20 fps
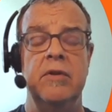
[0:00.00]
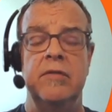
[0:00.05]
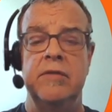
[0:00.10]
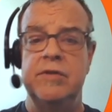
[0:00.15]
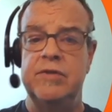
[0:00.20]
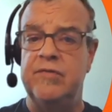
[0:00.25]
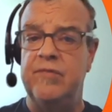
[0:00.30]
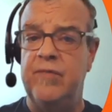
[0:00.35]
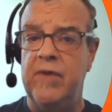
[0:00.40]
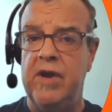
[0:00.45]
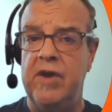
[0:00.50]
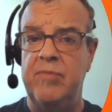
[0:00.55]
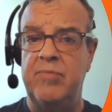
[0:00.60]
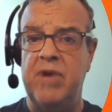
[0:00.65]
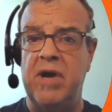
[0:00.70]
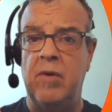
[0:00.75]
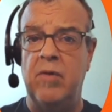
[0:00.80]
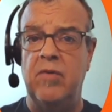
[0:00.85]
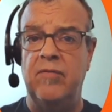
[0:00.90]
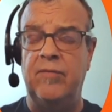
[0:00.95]
This is very
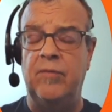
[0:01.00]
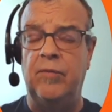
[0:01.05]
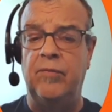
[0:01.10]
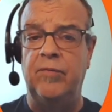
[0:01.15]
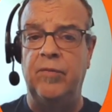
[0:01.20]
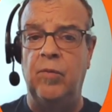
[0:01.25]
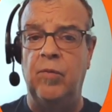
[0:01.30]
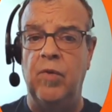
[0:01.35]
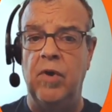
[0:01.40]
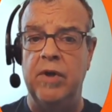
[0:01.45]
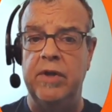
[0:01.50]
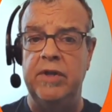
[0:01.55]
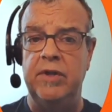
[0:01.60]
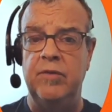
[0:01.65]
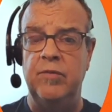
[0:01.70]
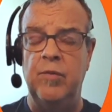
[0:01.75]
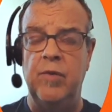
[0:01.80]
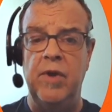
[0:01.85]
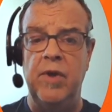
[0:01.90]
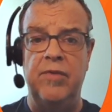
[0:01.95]
powerful for
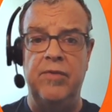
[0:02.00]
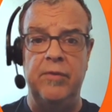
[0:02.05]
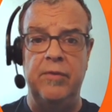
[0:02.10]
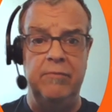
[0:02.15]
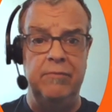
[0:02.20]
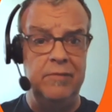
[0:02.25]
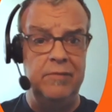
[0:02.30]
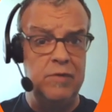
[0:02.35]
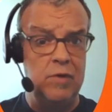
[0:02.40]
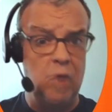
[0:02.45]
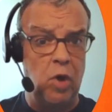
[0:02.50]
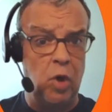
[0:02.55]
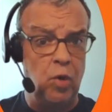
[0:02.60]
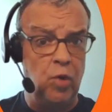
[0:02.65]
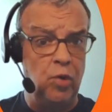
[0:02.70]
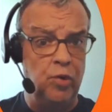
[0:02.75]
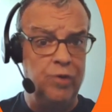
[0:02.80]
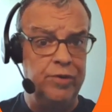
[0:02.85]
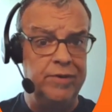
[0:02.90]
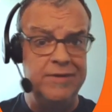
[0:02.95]
working with
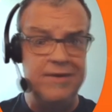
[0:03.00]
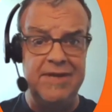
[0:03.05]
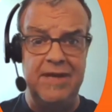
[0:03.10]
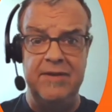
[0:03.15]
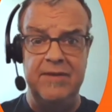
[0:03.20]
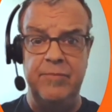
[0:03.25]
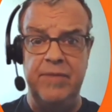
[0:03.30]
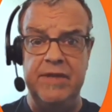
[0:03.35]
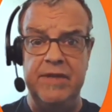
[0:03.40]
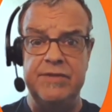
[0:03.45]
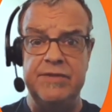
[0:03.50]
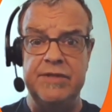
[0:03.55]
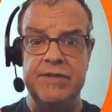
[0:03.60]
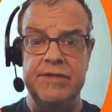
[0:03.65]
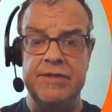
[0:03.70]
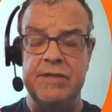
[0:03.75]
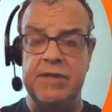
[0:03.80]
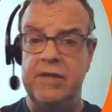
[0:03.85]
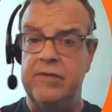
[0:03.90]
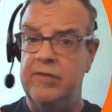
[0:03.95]
old
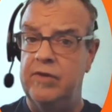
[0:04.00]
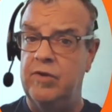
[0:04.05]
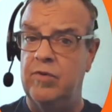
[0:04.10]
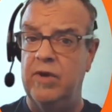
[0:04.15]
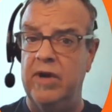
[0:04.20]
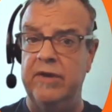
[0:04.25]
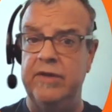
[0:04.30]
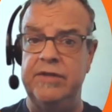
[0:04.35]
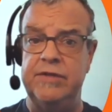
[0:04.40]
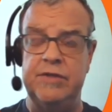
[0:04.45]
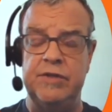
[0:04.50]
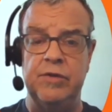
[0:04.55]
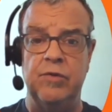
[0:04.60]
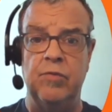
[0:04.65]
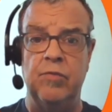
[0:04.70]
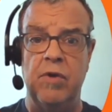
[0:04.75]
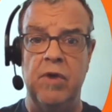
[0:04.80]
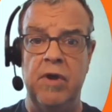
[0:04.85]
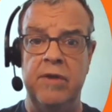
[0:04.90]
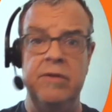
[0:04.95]
databases. The queries
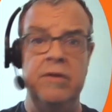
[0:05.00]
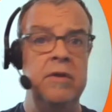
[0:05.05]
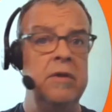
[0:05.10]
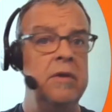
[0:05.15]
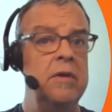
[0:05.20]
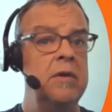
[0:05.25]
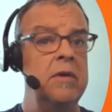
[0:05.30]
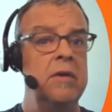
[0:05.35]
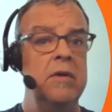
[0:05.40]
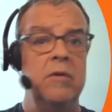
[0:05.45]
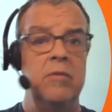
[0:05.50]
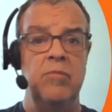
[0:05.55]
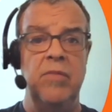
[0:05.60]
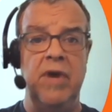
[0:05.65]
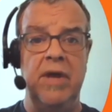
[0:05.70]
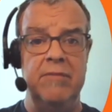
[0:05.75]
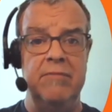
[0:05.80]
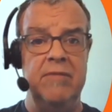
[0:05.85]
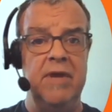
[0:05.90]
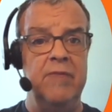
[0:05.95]
still run,
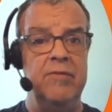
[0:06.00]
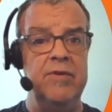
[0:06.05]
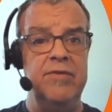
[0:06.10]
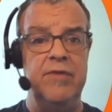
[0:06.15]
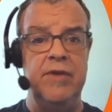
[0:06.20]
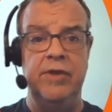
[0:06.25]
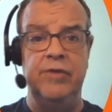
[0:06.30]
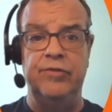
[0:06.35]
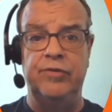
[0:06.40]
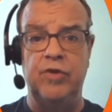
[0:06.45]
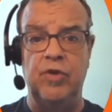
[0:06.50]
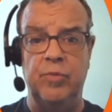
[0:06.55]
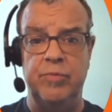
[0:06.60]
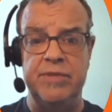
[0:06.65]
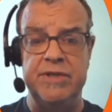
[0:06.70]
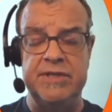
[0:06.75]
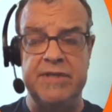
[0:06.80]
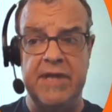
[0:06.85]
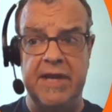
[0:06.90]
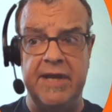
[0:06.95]
but everything is
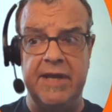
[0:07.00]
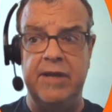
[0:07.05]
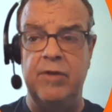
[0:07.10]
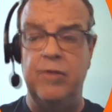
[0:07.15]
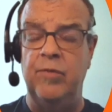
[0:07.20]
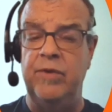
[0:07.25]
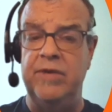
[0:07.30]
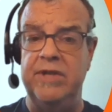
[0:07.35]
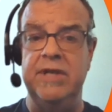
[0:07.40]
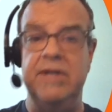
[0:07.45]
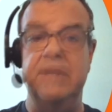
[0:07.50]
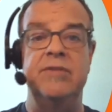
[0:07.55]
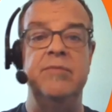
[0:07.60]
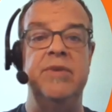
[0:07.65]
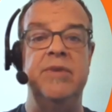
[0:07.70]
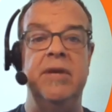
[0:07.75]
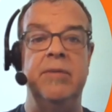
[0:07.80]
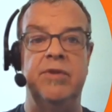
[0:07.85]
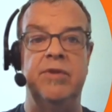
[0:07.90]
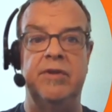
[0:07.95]
copacetic. We need to
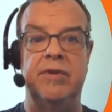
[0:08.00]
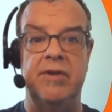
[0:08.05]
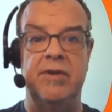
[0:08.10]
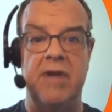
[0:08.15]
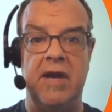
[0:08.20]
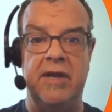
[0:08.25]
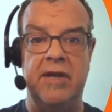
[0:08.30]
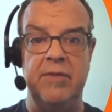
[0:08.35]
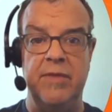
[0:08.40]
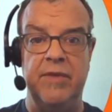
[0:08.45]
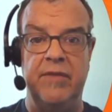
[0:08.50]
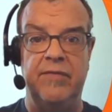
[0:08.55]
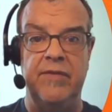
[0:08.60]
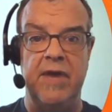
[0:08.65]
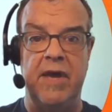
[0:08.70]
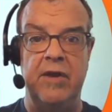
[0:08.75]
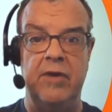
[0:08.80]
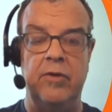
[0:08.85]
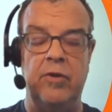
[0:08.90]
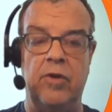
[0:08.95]
be able to document
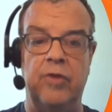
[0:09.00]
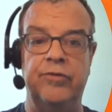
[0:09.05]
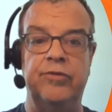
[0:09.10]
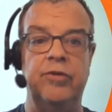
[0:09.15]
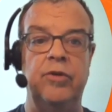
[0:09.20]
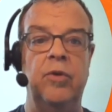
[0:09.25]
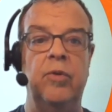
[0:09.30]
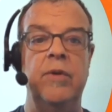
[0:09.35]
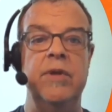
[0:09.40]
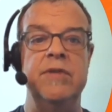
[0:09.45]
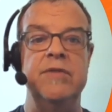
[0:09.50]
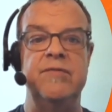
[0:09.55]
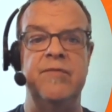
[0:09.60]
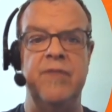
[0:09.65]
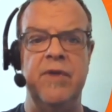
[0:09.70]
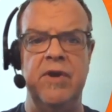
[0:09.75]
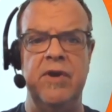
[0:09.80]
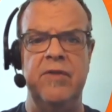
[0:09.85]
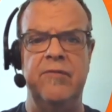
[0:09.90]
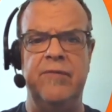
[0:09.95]
that. It also is
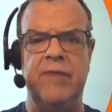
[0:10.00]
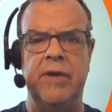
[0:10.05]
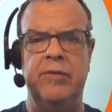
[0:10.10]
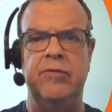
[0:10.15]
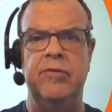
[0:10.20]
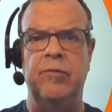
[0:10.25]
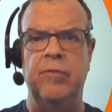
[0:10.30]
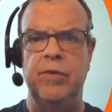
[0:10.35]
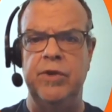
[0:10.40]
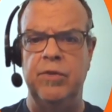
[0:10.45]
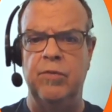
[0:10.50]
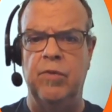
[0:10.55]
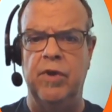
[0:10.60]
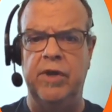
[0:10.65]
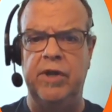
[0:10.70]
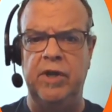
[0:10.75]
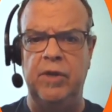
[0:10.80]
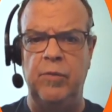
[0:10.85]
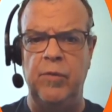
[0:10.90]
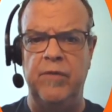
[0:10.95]
very effective when you're
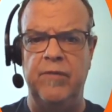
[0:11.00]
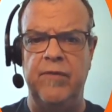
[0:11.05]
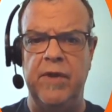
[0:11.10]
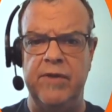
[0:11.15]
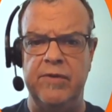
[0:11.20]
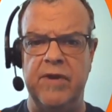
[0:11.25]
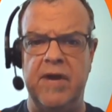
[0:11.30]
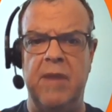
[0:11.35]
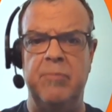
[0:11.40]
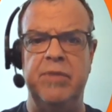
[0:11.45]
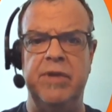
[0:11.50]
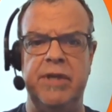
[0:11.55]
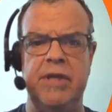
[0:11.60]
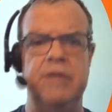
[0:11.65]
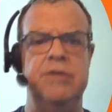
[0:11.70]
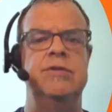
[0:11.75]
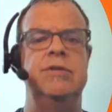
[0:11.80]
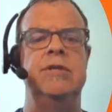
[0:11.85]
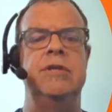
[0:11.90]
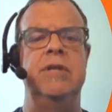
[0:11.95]
working with vendor application